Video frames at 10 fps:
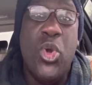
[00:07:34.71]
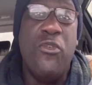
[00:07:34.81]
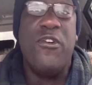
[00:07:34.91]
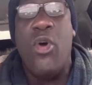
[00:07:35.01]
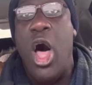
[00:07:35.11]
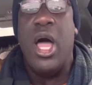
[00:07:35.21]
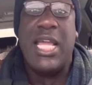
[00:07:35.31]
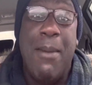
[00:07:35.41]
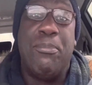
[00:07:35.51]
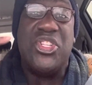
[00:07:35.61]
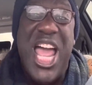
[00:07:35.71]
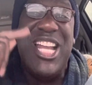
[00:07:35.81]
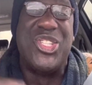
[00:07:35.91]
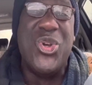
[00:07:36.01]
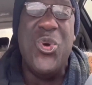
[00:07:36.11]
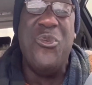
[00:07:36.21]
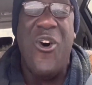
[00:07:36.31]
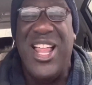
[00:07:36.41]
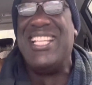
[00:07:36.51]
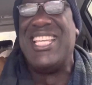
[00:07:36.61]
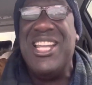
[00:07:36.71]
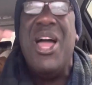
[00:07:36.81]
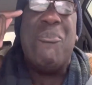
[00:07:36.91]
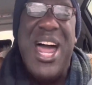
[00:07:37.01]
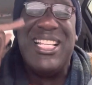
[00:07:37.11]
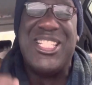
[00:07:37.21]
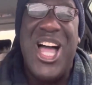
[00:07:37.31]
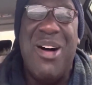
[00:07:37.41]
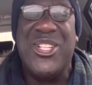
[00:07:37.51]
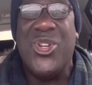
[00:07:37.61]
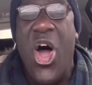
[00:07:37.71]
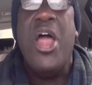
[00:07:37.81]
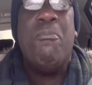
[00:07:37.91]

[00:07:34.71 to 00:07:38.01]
you from wrong and present you for us in the presence of his glory.